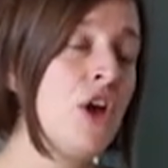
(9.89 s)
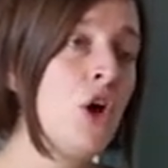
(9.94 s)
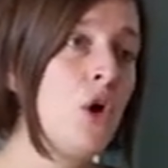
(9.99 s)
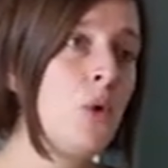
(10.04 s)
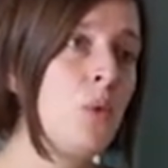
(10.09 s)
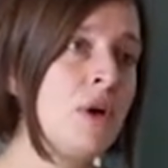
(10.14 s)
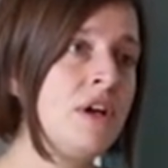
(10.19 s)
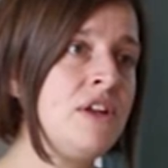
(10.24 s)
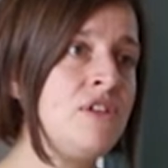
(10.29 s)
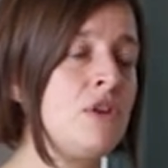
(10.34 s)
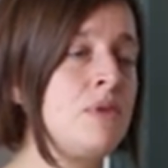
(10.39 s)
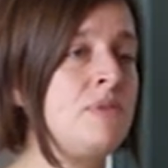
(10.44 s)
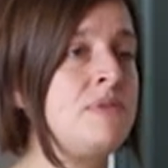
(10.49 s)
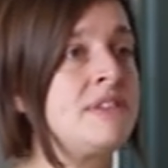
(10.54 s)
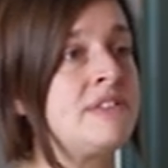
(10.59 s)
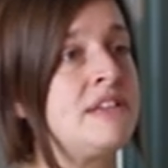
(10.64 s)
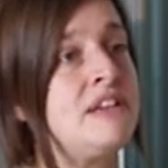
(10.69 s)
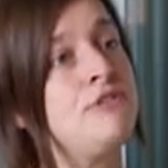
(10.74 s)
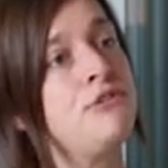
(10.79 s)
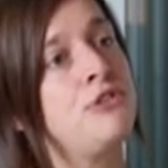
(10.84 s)
One is
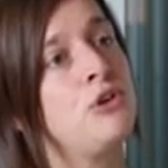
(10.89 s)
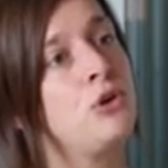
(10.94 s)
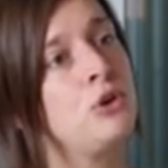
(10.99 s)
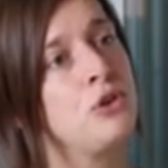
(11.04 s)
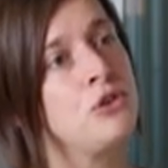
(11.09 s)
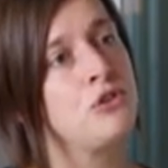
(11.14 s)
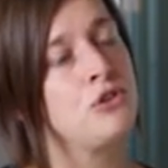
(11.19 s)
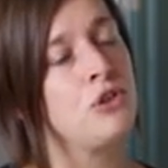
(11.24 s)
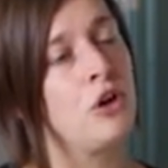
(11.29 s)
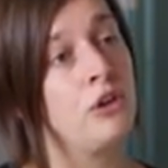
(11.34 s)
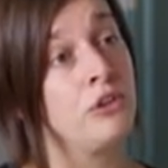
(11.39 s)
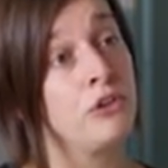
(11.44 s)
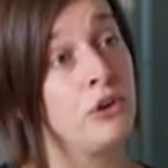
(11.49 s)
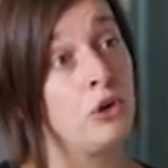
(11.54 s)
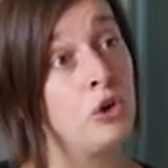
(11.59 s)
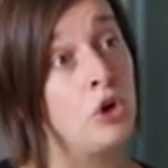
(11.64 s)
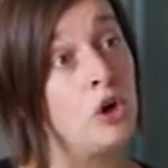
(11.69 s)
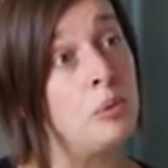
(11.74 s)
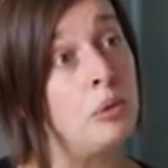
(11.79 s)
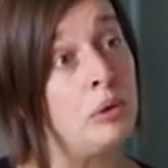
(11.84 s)
obviously focused on the
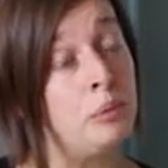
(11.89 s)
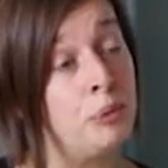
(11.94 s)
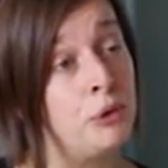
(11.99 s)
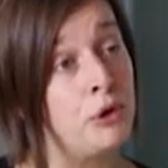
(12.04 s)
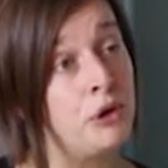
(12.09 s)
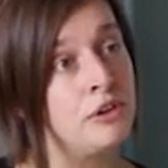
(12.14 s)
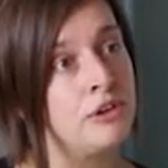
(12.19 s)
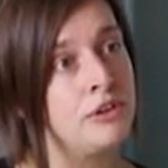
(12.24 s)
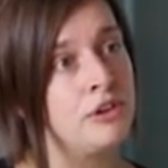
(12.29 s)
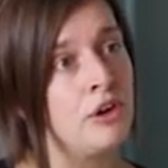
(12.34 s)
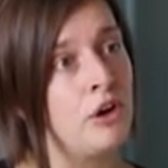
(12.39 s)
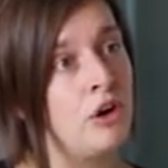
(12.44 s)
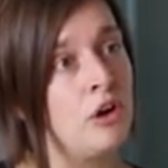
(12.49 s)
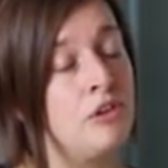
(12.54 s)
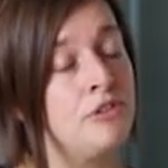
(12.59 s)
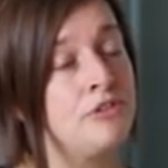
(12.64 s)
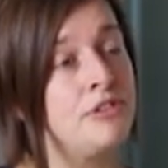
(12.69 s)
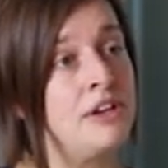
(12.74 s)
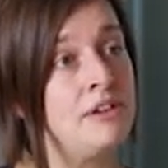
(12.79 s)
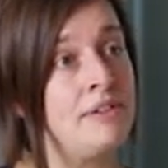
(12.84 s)
global burden
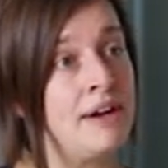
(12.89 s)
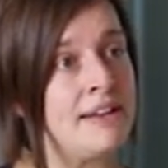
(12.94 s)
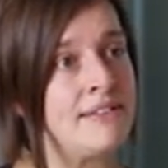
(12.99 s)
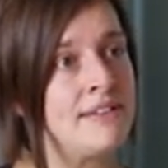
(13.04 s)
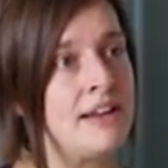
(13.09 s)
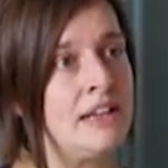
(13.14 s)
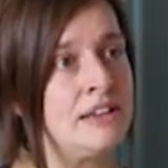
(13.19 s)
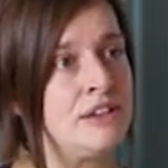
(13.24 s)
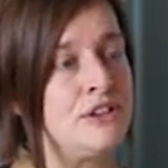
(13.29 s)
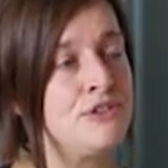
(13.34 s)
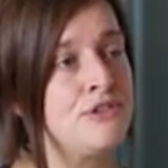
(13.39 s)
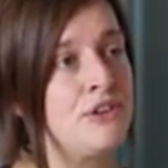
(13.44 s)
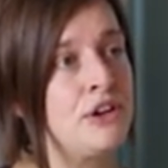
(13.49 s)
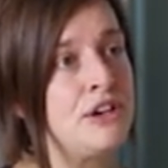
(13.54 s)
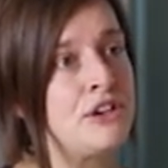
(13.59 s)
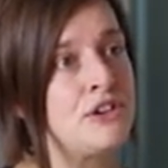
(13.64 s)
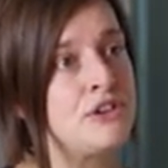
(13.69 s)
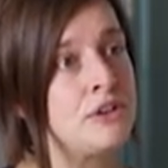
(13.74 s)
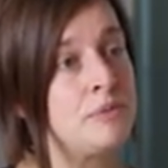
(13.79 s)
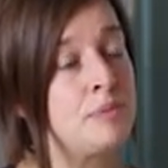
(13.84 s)
of erectile
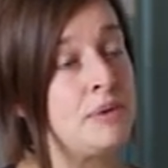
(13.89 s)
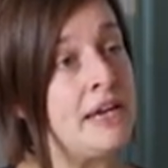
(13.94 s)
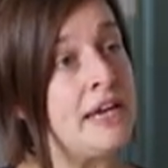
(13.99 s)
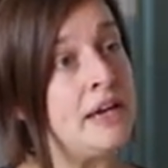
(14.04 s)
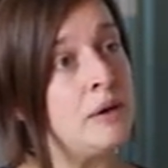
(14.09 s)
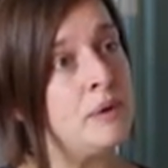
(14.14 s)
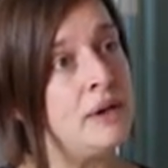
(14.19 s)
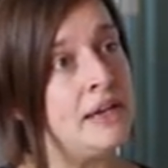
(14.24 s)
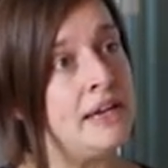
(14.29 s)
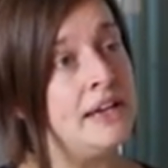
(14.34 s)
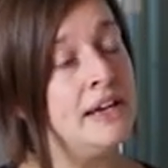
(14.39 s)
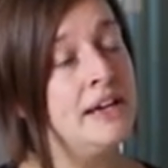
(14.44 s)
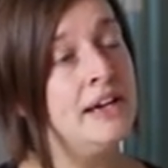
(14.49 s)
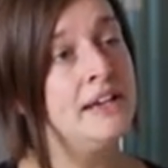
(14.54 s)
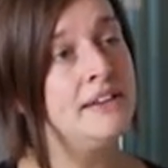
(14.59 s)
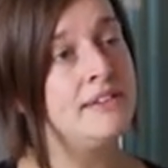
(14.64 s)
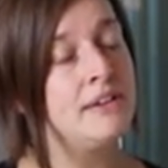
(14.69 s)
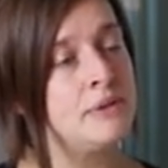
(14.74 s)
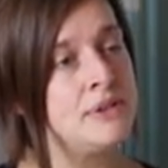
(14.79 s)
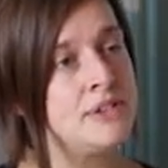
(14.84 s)
dysfunction, but equally
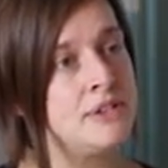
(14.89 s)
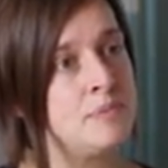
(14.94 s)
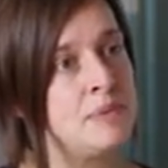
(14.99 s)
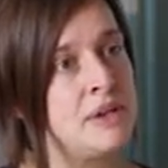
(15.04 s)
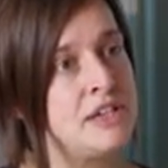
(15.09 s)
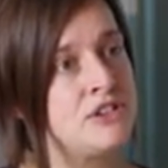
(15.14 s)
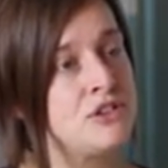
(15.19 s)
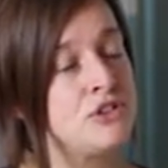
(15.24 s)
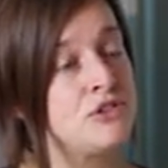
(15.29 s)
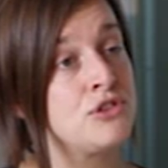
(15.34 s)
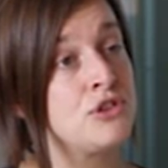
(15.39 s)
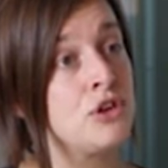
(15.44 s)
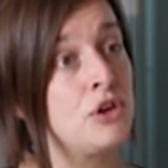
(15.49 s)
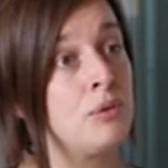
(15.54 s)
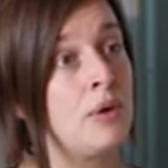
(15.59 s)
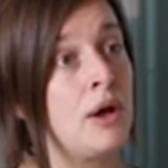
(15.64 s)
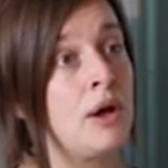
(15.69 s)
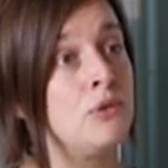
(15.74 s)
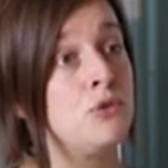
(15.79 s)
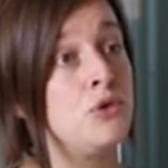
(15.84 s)
there is a message
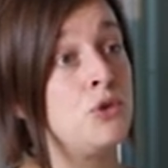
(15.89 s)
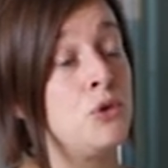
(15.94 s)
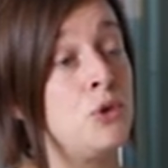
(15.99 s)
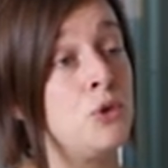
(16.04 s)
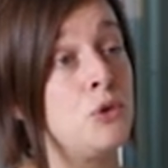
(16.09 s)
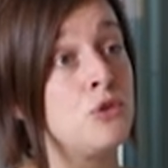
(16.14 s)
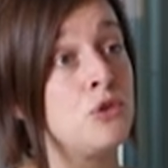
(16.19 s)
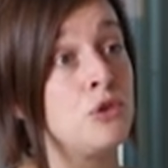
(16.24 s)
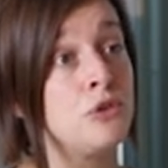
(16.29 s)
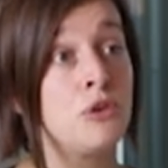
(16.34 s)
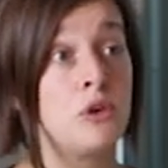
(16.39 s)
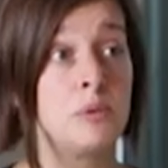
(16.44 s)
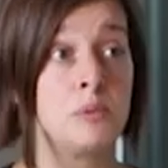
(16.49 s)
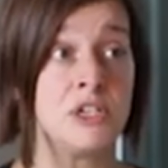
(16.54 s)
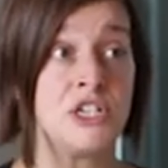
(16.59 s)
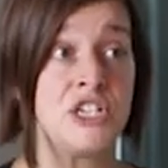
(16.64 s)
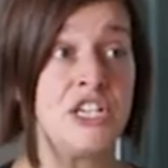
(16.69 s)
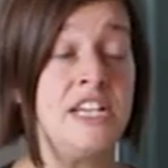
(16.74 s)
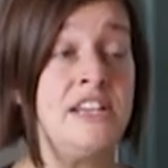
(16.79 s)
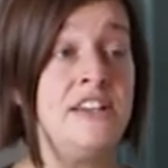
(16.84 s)
around the use of
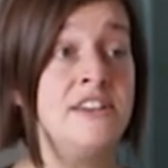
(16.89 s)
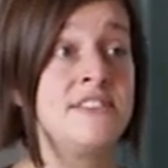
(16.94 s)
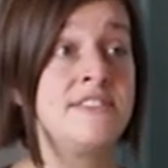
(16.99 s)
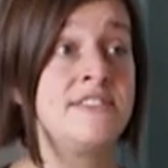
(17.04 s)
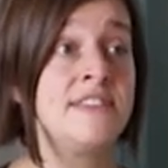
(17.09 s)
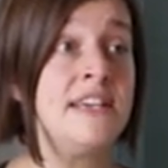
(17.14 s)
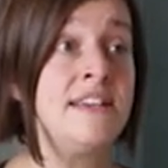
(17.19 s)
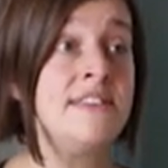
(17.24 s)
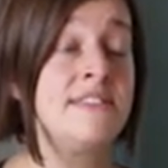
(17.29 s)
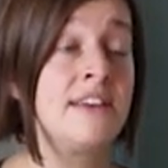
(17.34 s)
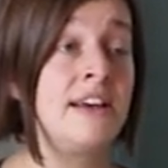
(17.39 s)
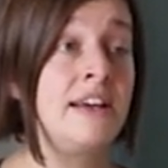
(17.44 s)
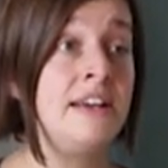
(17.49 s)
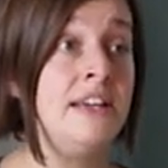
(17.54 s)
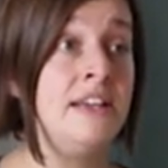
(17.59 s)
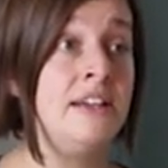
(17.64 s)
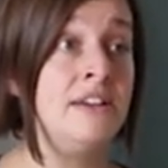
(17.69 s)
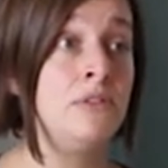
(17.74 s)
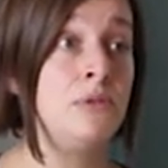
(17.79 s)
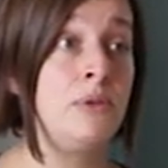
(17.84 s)
homogeneous data
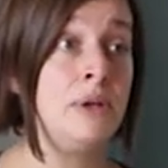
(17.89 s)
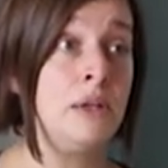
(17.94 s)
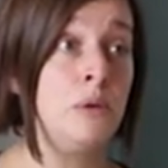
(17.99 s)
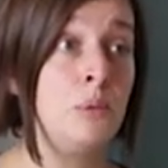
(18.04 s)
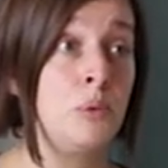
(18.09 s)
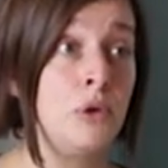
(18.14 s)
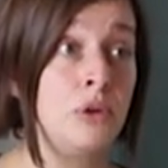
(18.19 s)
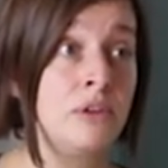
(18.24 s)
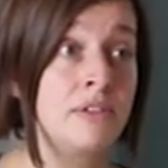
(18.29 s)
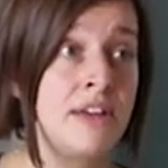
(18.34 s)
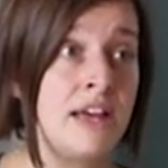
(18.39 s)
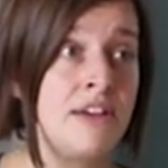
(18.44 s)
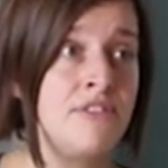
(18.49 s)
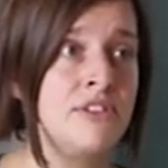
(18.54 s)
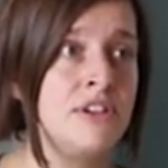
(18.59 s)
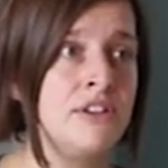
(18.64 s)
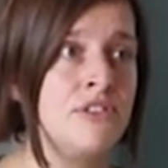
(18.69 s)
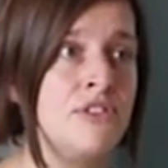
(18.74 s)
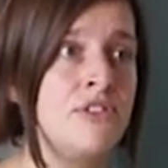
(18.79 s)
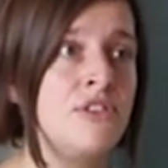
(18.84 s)
in real-world
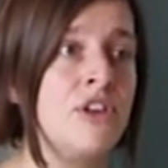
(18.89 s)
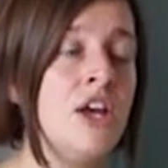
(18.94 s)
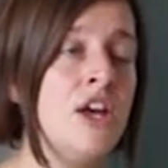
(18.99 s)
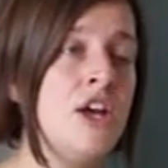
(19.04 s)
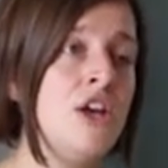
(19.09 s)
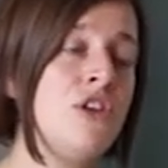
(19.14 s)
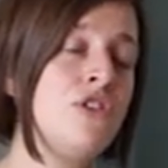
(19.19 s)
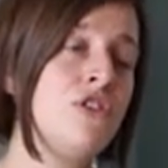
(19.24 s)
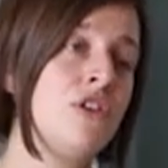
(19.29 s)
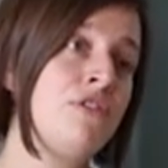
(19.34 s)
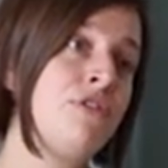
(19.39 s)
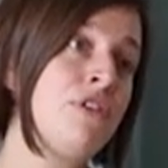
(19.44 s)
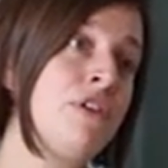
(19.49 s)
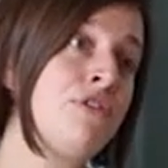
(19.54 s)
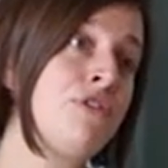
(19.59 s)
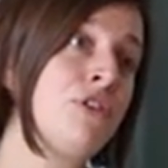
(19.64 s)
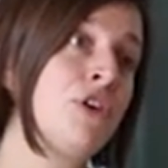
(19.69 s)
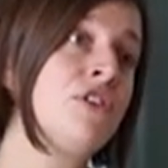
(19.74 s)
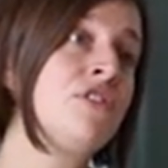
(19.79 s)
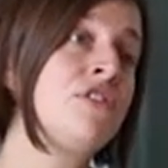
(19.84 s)
evidence. So if we
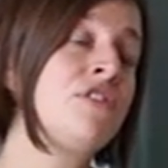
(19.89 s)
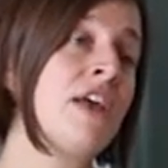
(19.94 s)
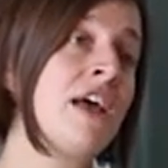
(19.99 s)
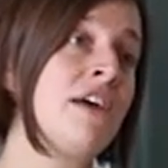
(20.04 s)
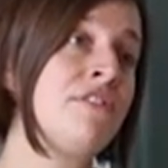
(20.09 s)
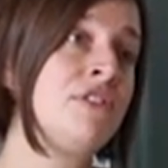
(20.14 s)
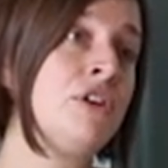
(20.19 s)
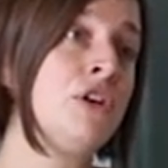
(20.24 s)
first have a